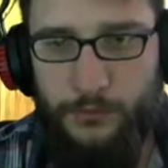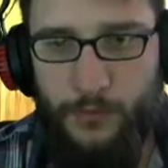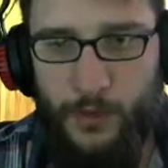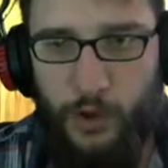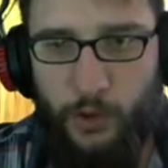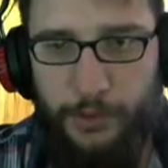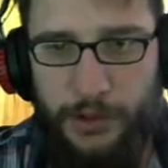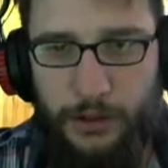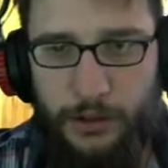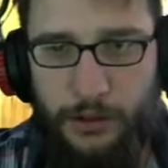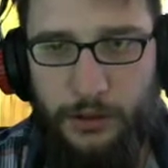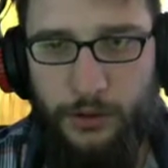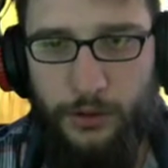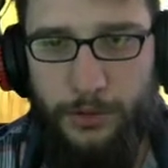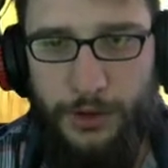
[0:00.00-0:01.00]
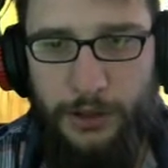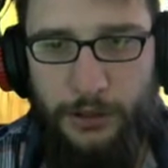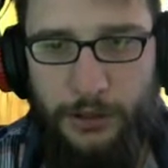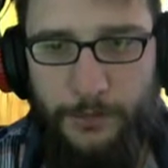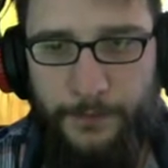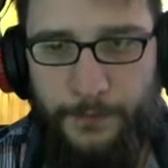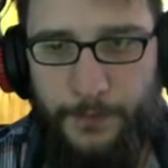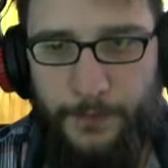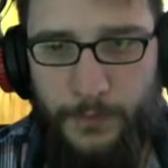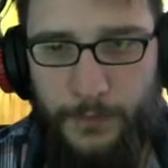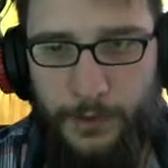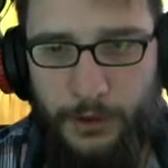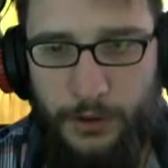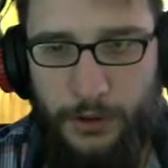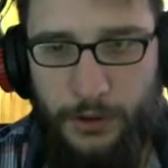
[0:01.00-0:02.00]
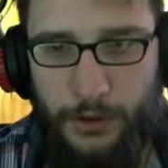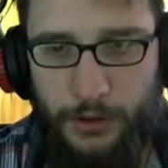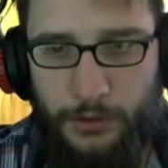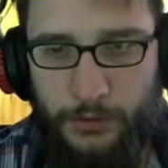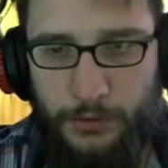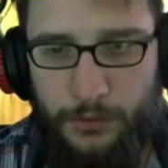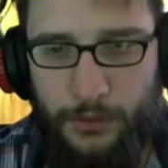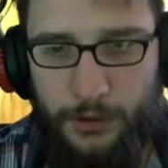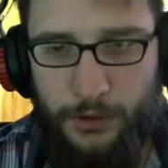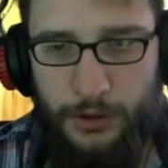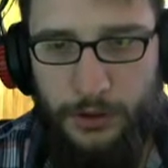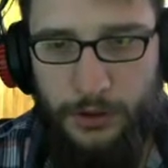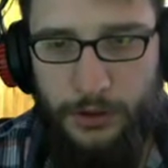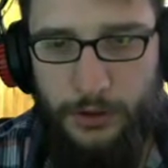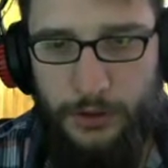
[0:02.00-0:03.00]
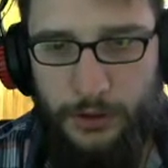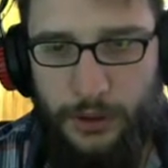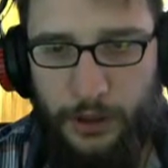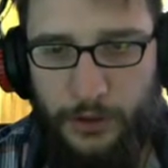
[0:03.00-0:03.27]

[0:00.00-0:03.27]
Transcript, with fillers: Open, open. Uh, okay,